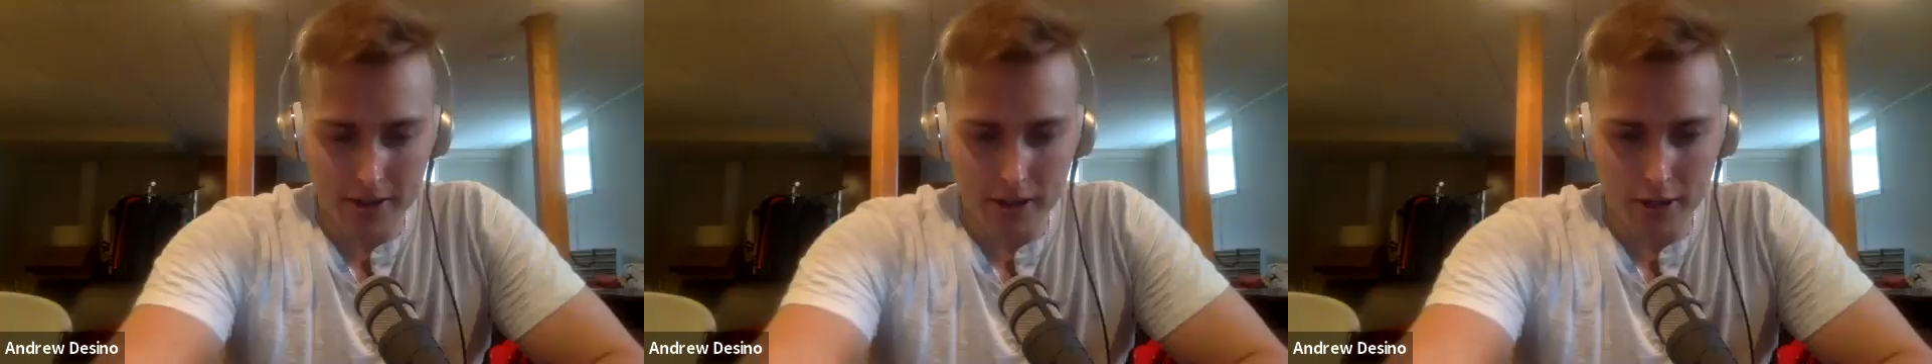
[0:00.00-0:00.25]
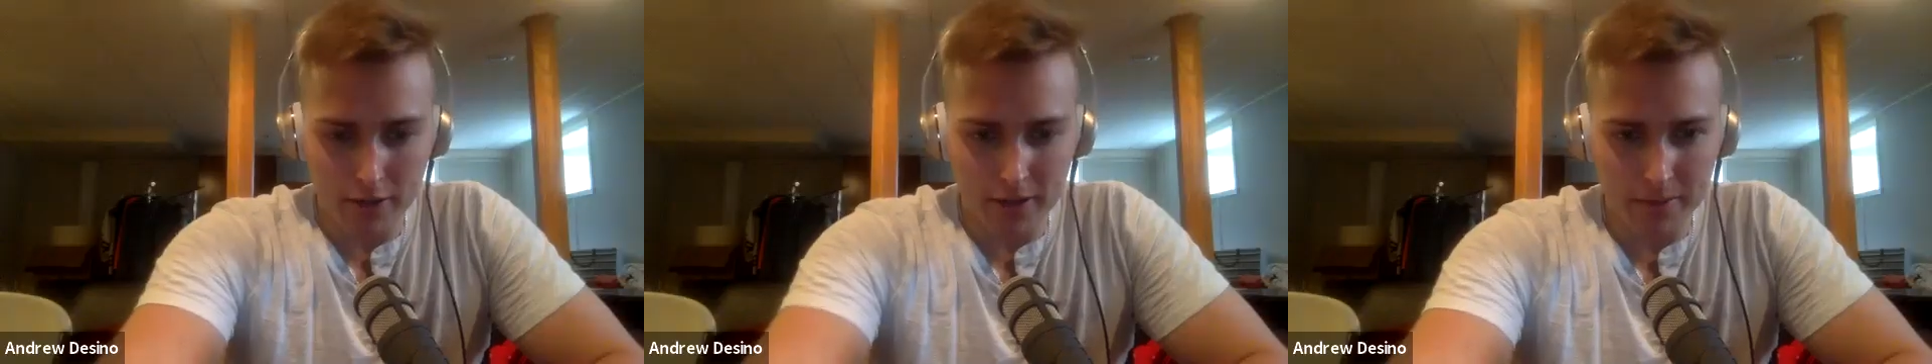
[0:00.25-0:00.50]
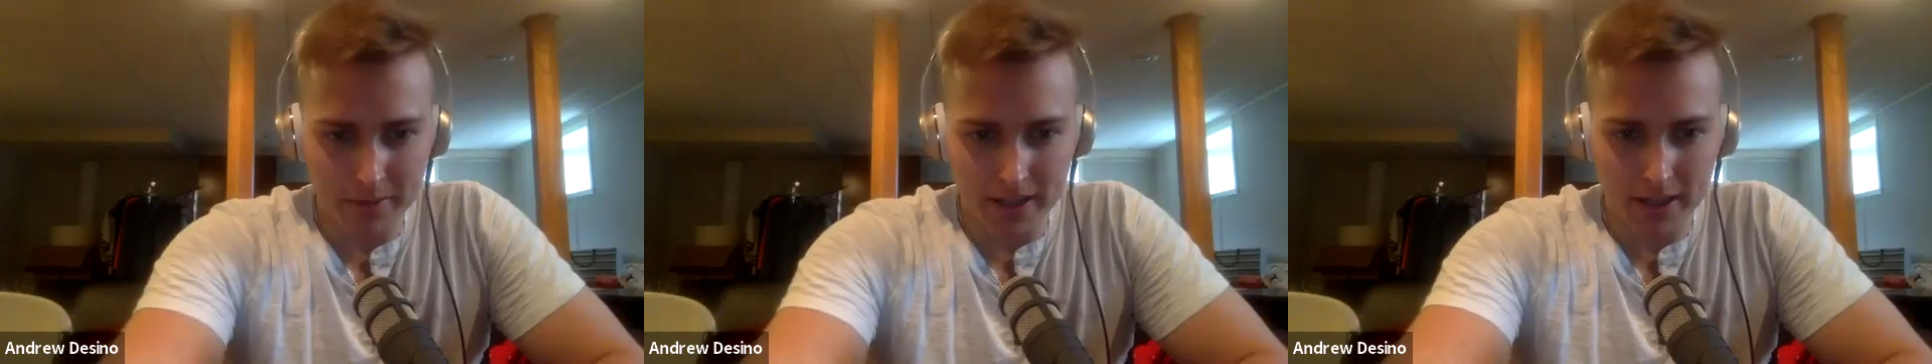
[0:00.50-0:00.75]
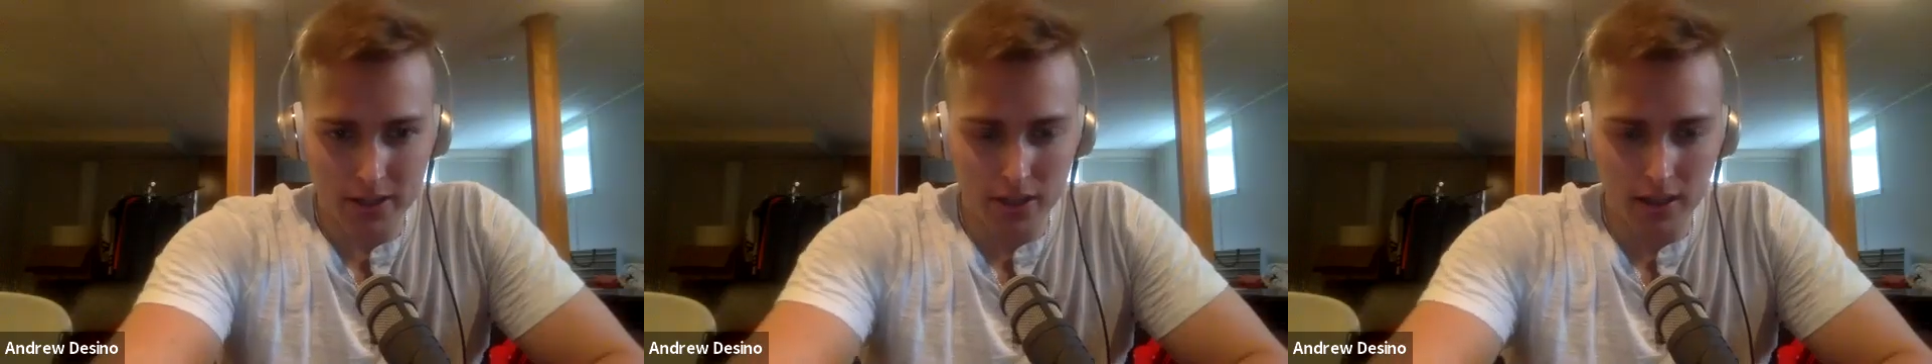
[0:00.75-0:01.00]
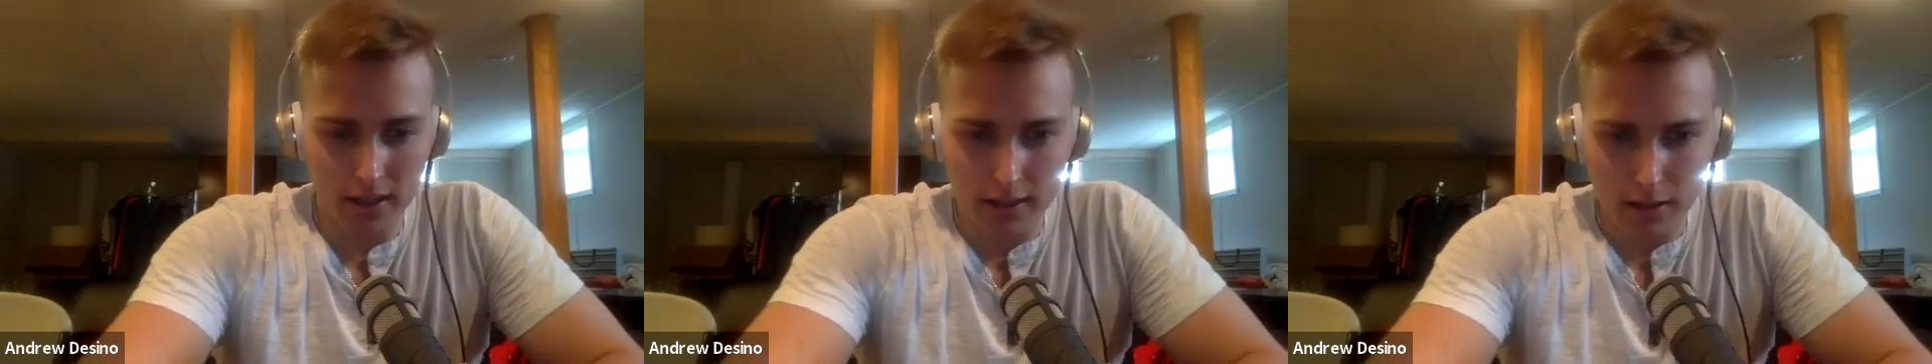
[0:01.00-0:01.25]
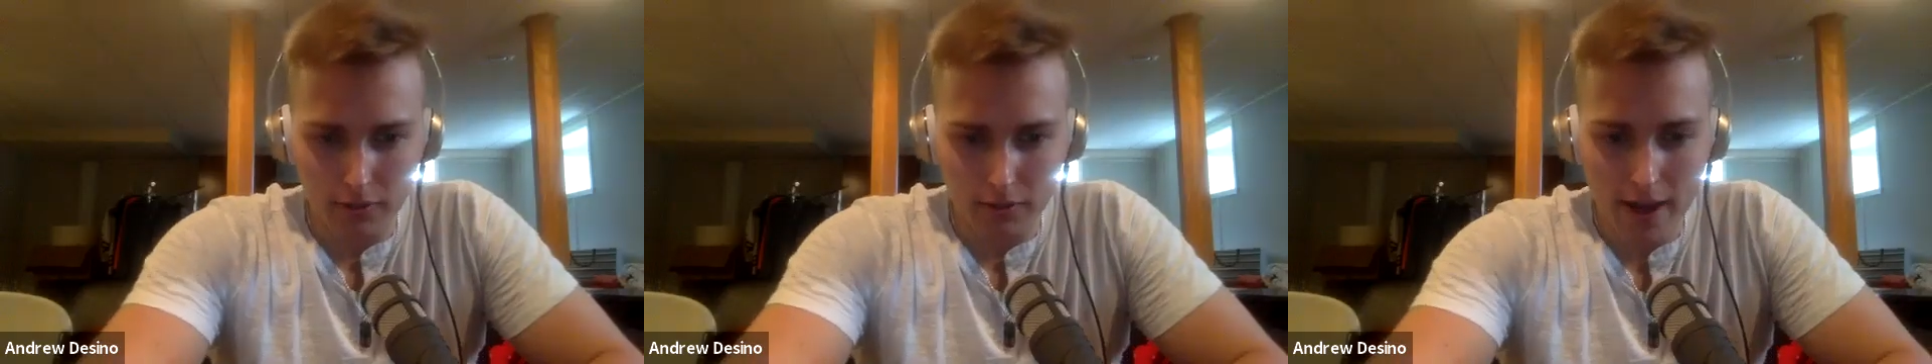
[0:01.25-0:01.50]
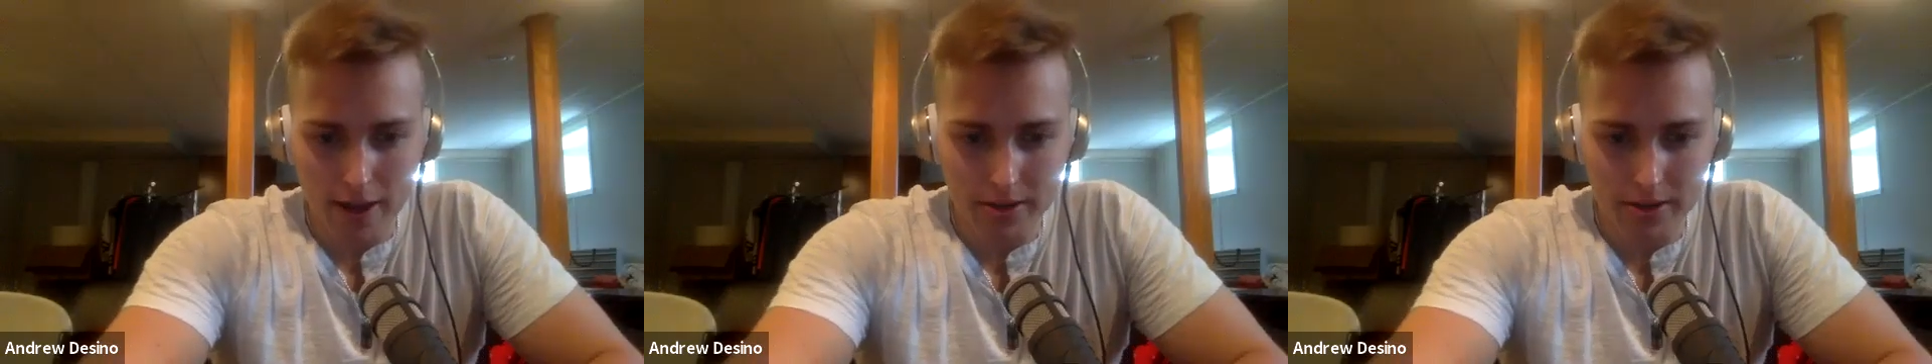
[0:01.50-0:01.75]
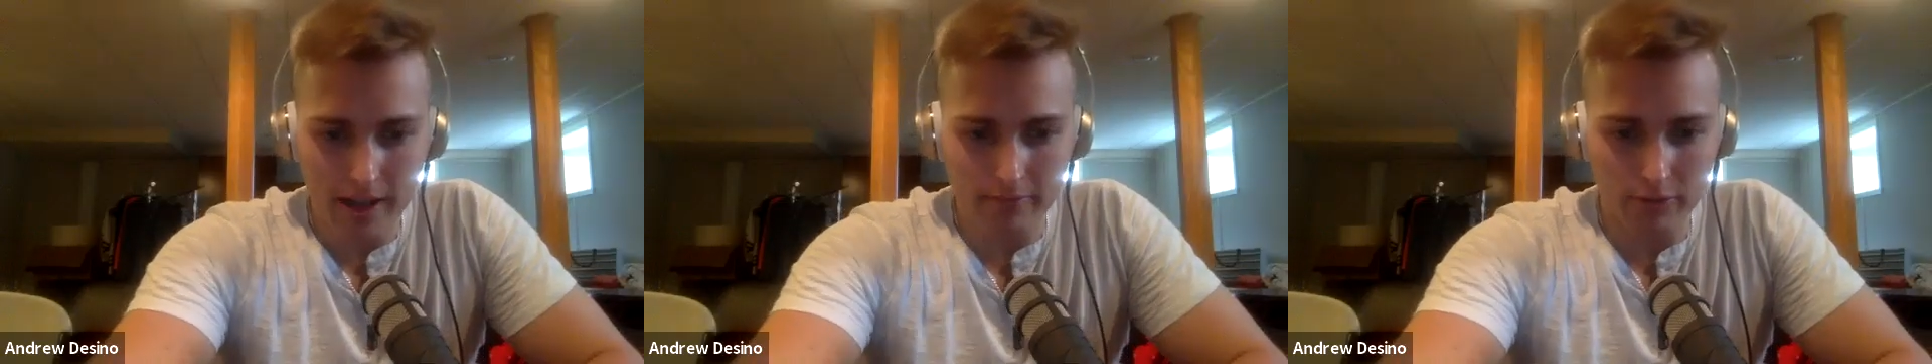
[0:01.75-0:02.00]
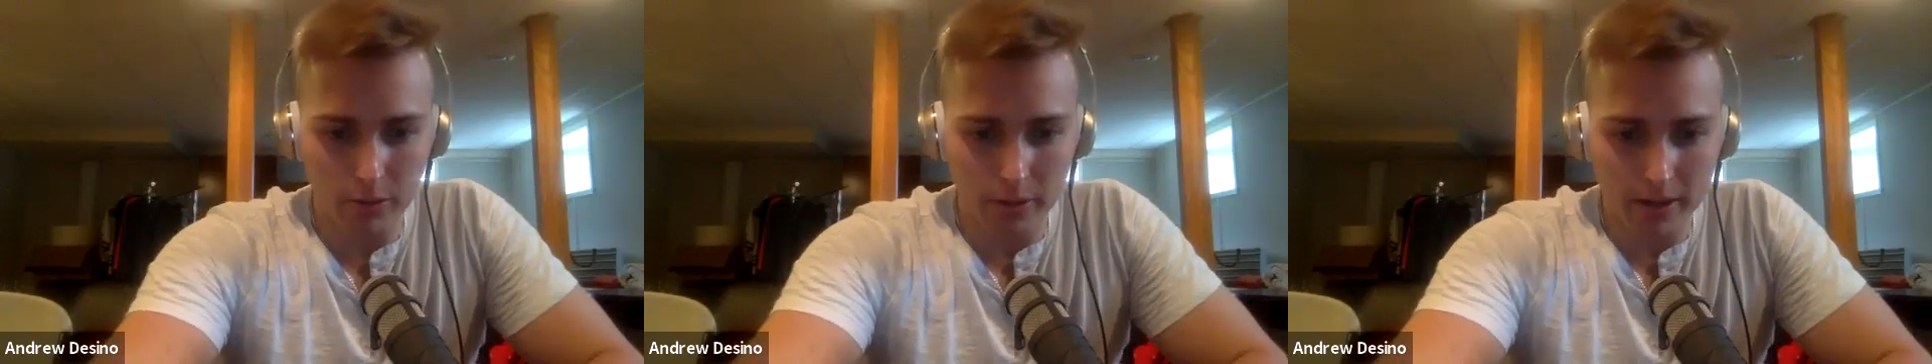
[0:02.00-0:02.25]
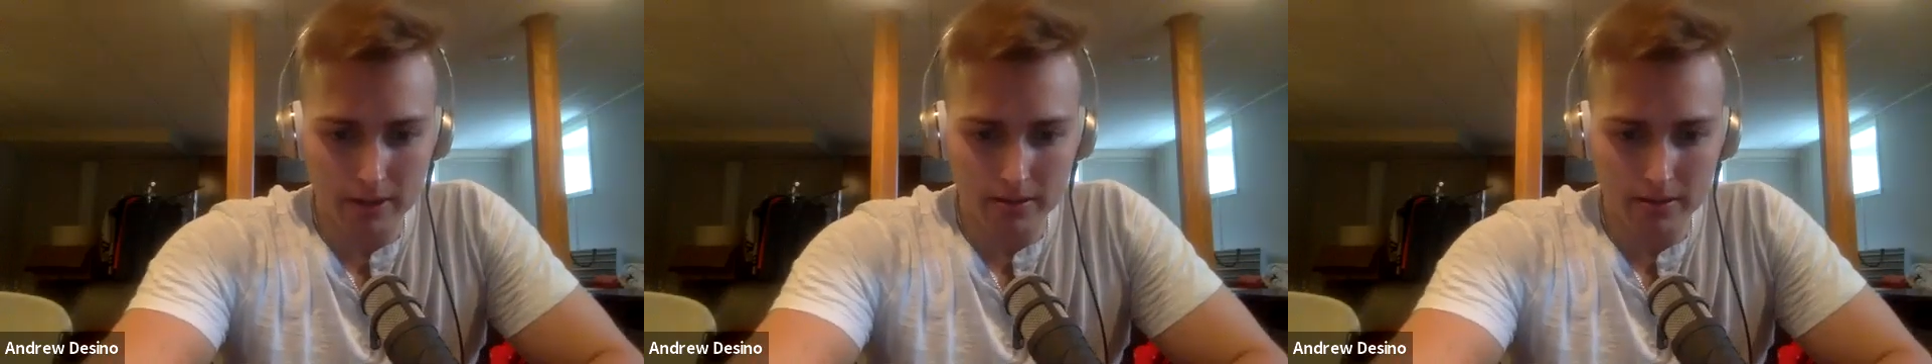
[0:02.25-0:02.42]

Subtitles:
a recommendation. Little Fires Everywhere.